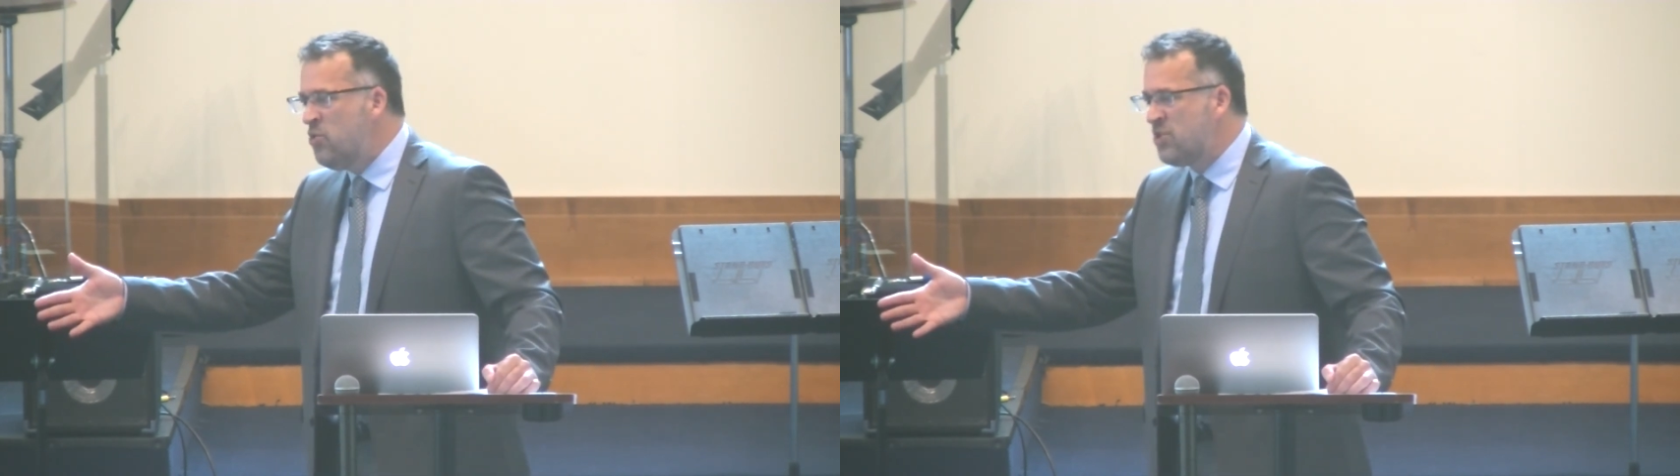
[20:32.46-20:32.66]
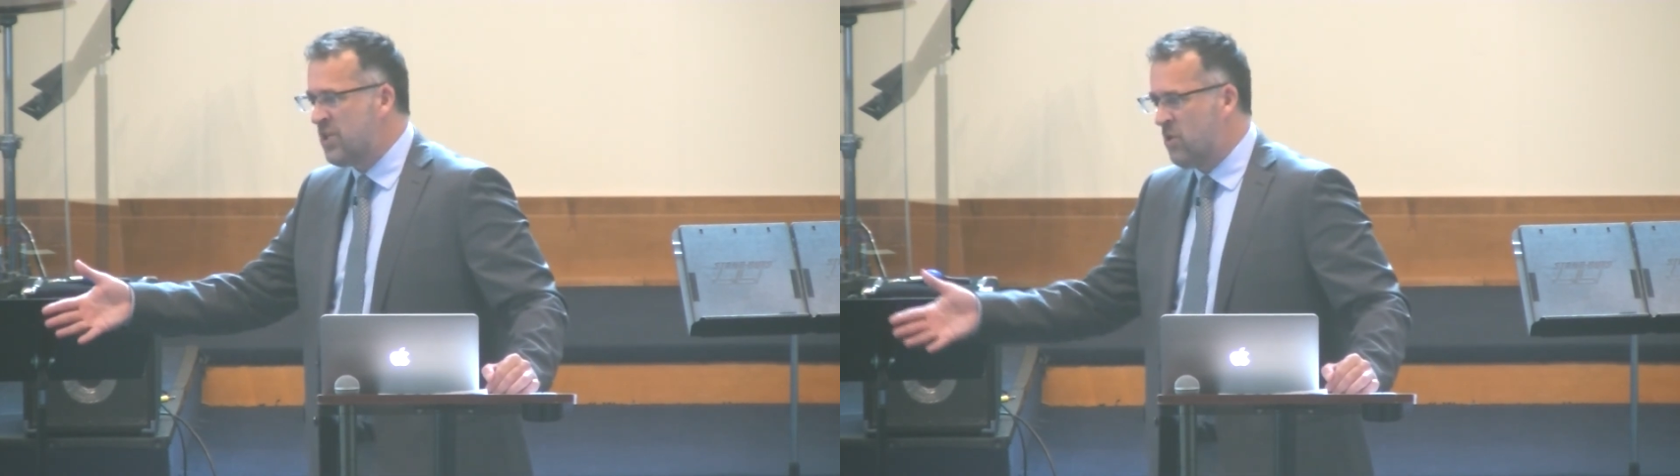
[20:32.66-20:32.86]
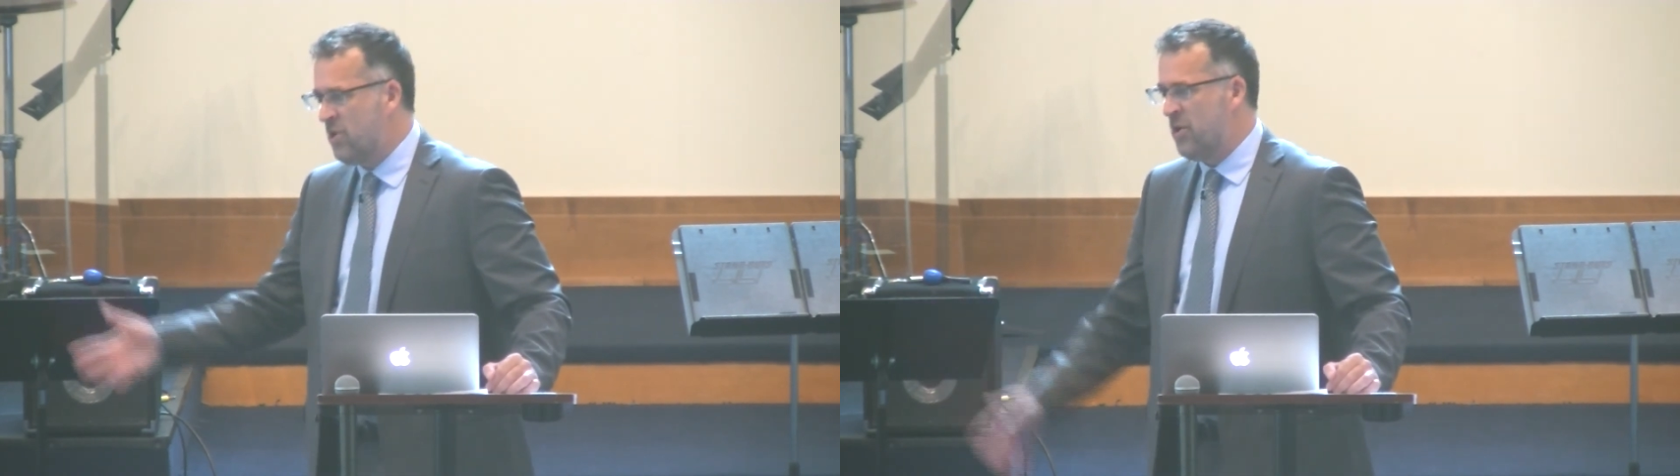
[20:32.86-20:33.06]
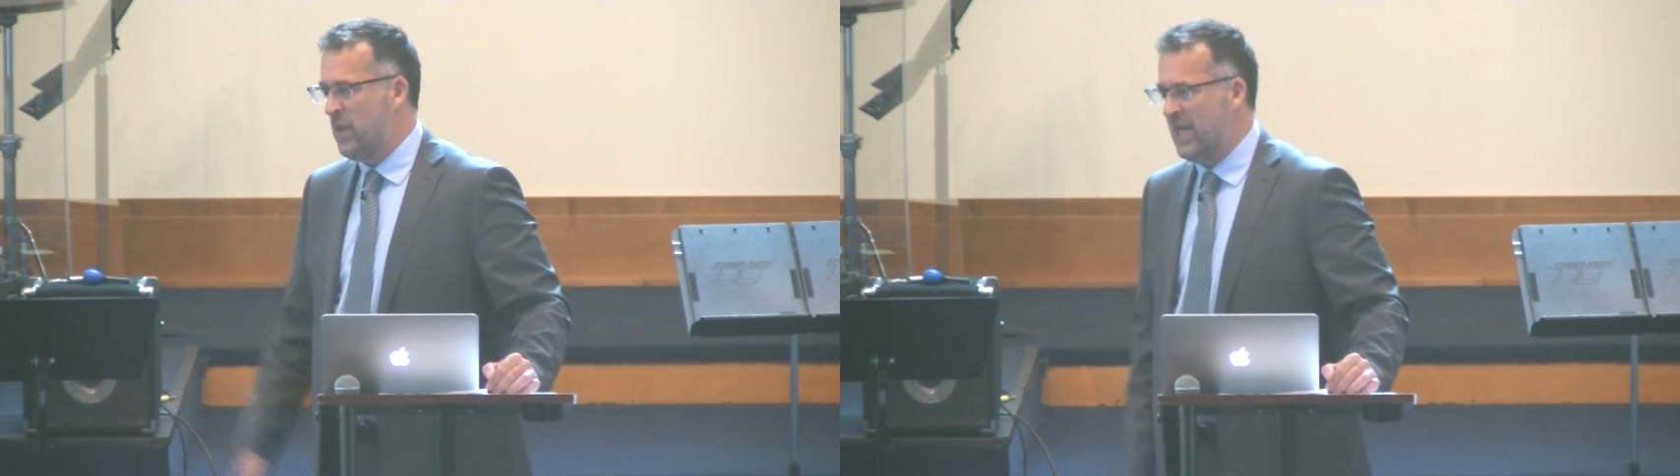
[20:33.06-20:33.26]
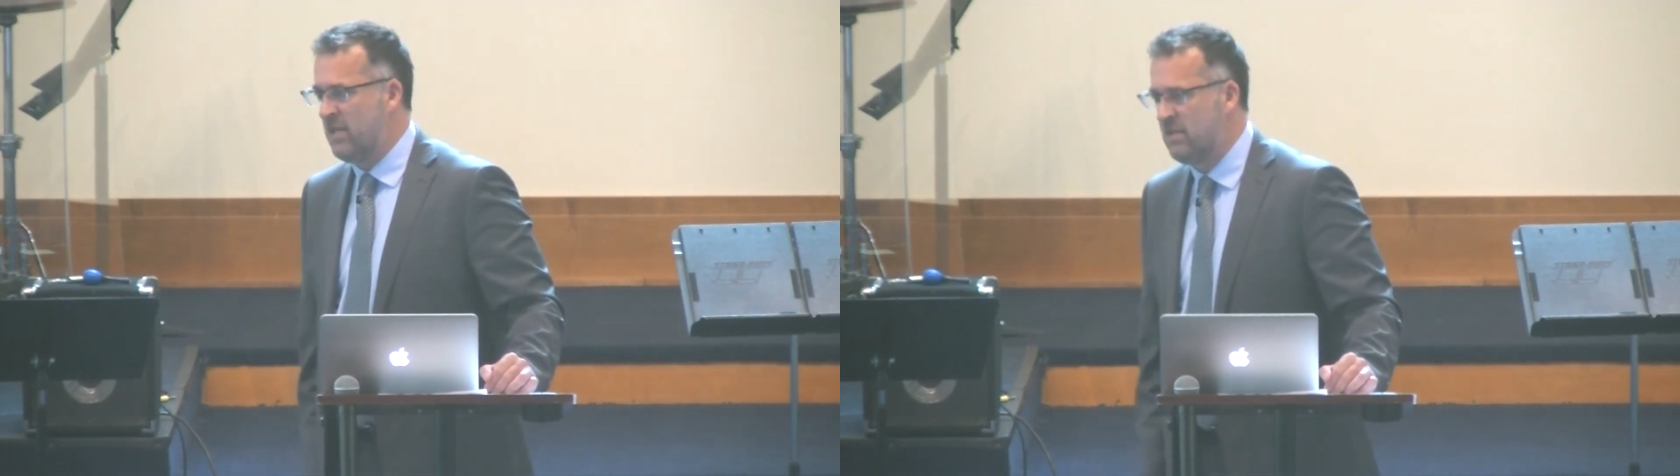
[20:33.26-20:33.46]
in order to win.
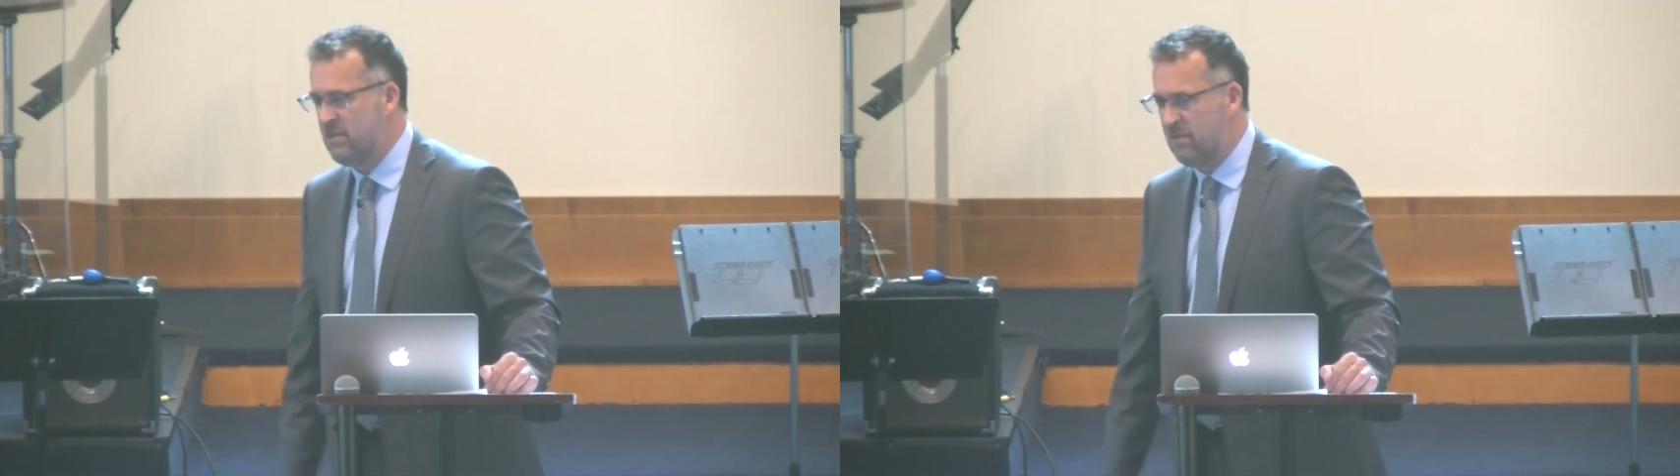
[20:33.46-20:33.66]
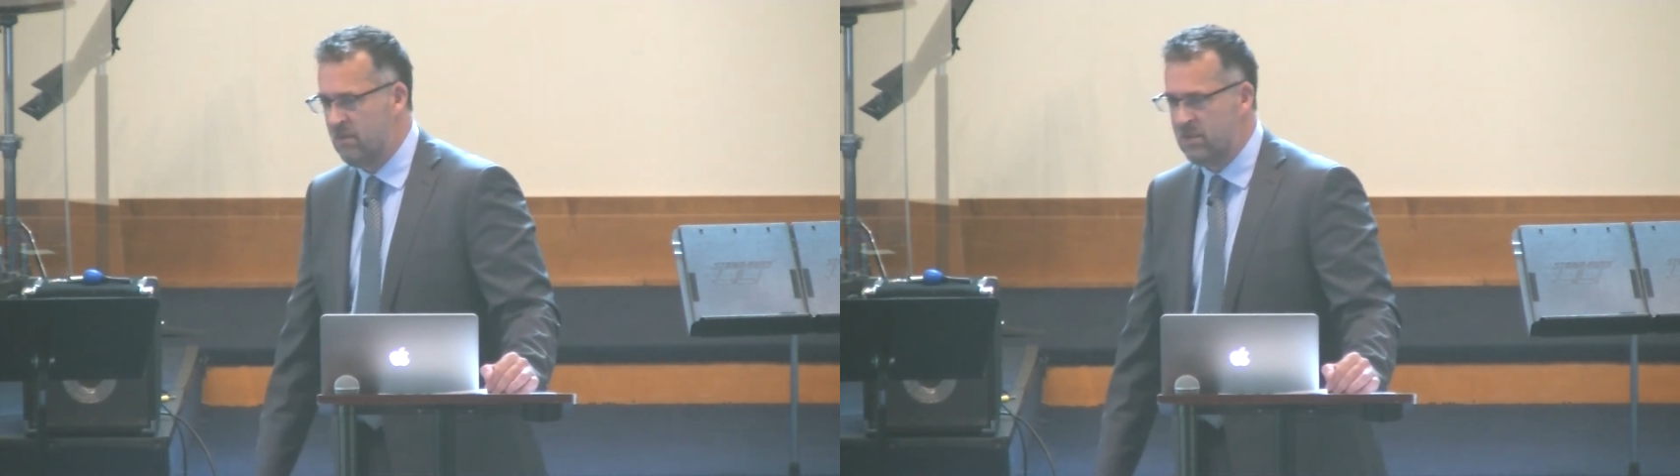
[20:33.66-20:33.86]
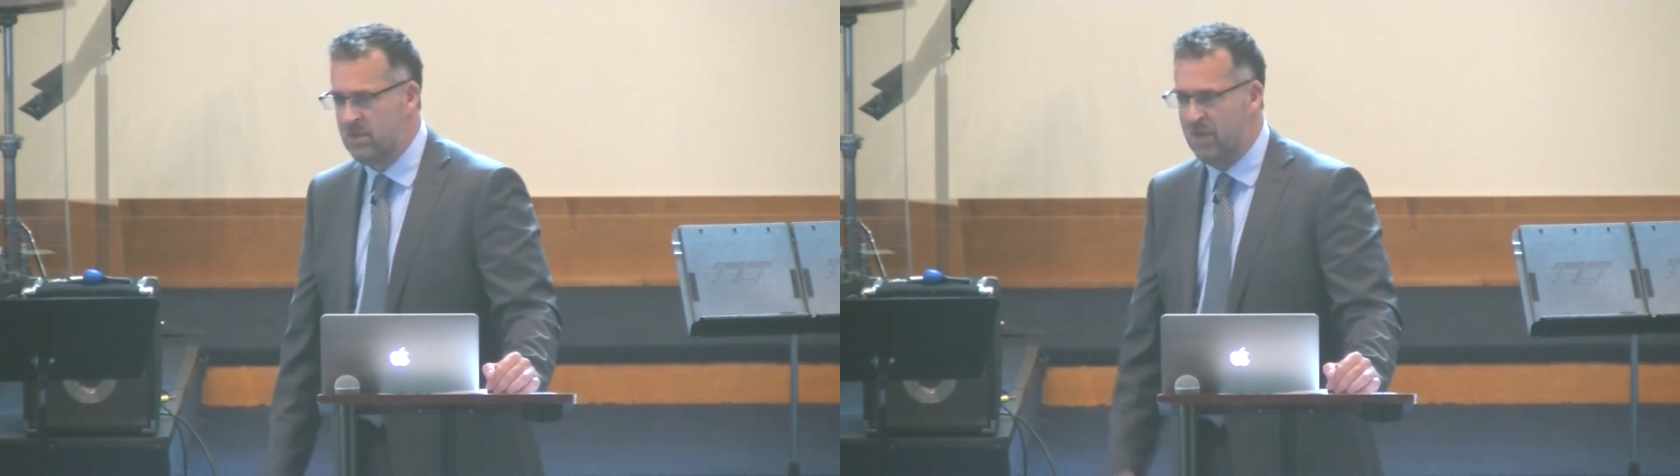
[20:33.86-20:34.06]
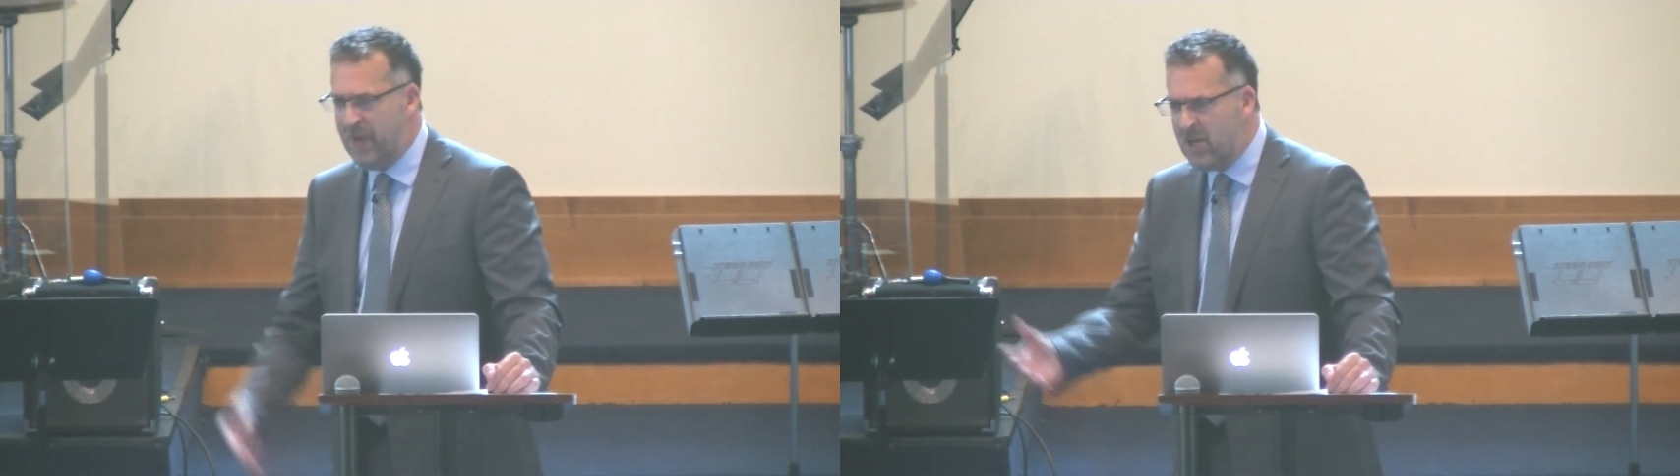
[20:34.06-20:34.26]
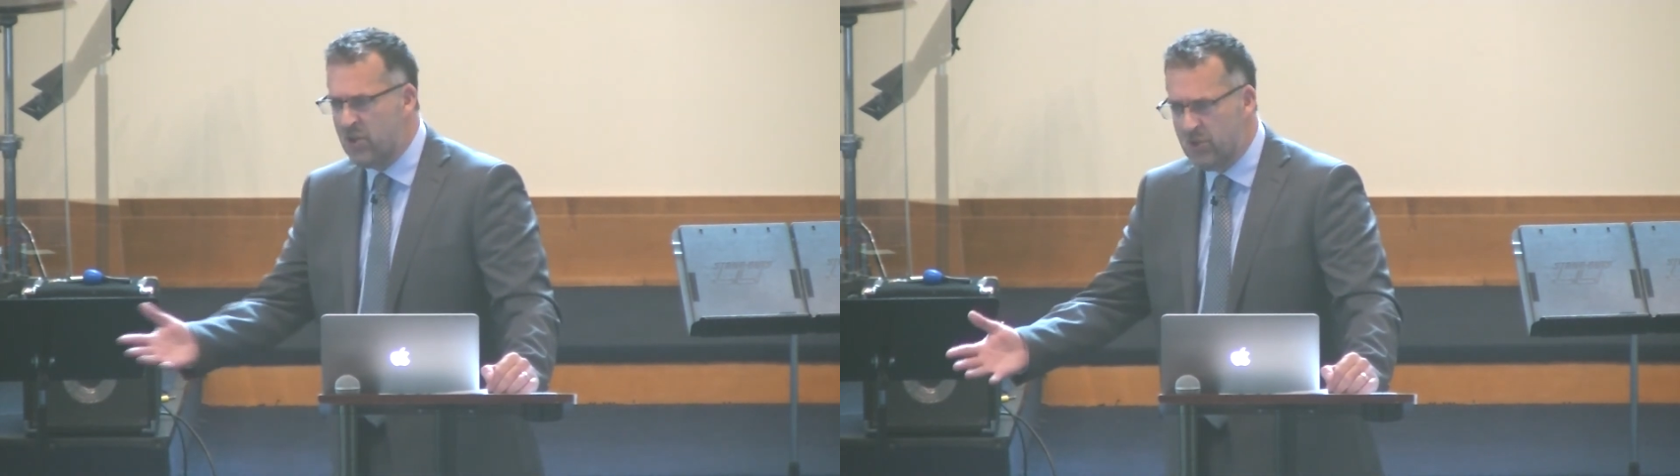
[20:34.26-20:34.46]

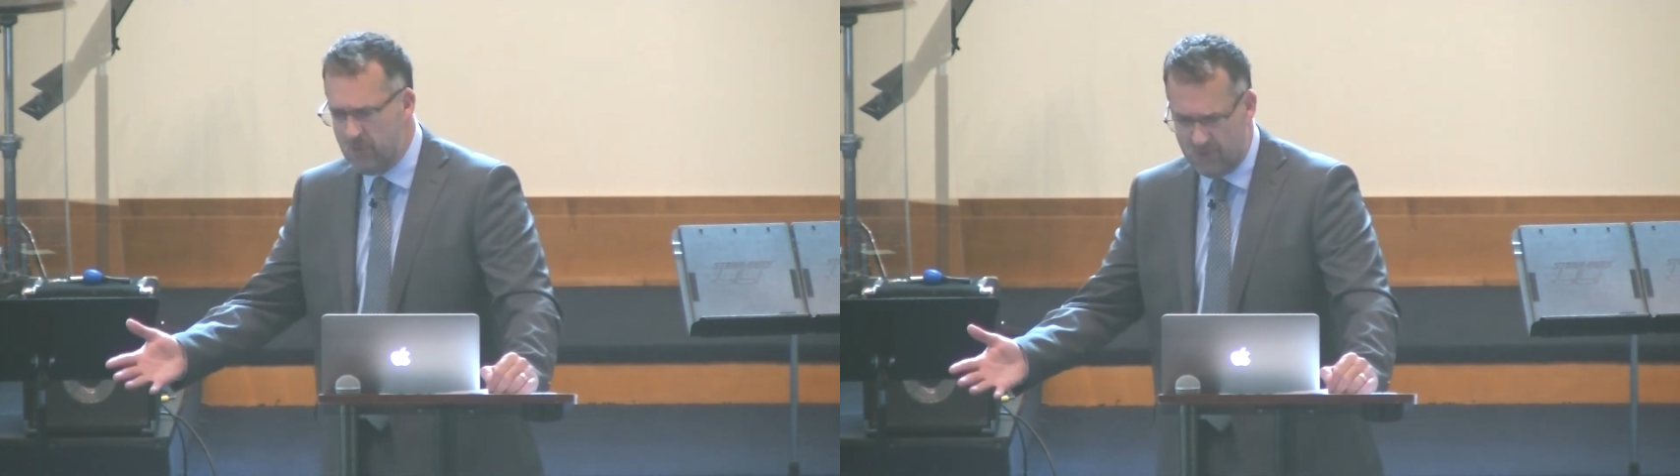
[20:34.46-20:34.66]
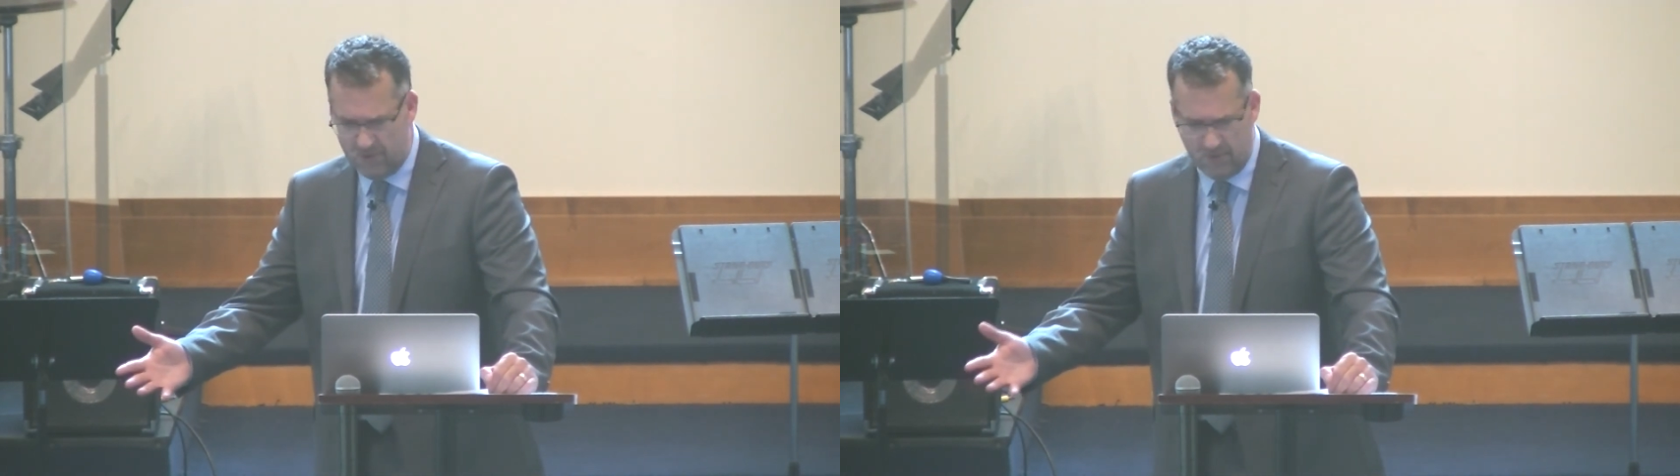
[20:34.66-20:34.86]
Appear to lose.